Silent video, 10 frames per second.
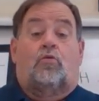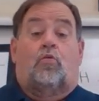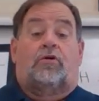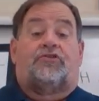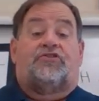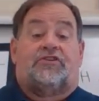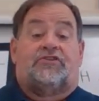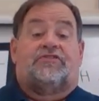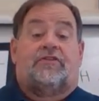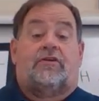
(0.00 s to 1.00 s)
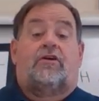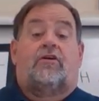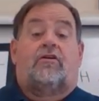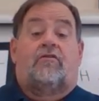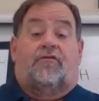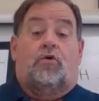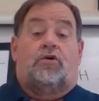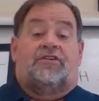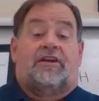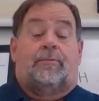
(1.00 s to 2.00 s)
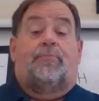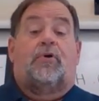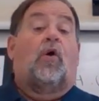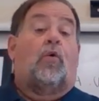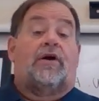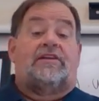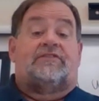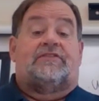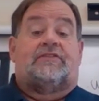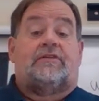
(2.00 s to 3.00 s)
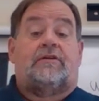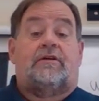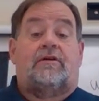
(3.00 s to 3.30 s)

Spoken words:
Wilson's 14 points,